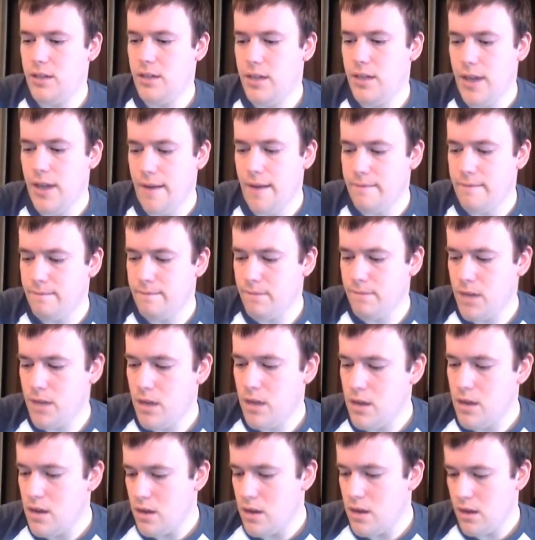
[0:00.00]
yeah.
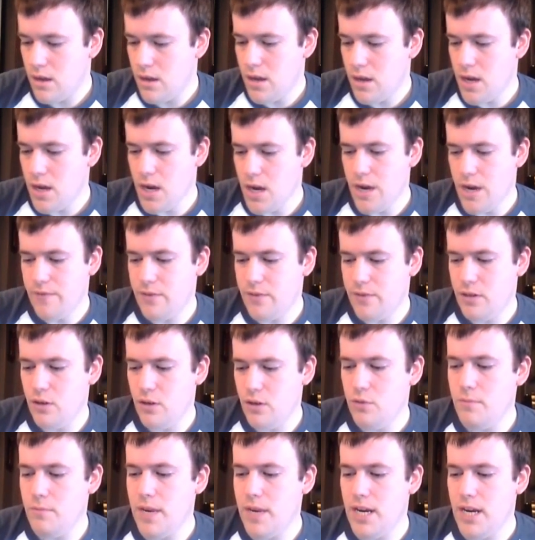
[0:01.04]
I have
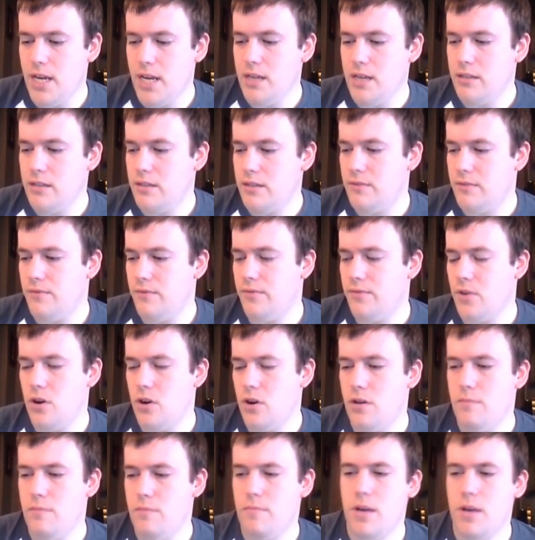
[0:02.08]
2 minis
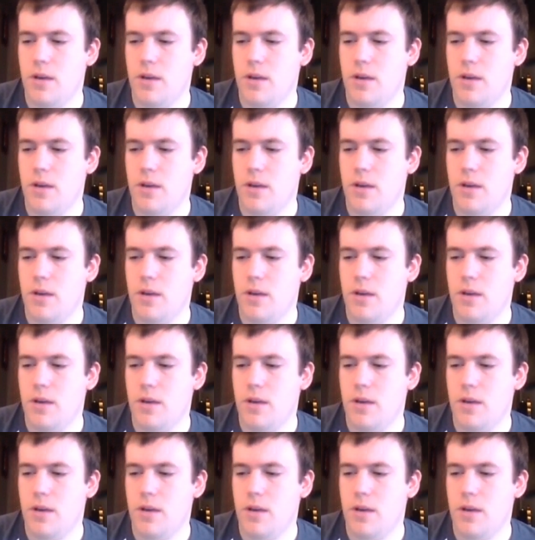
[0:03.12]
from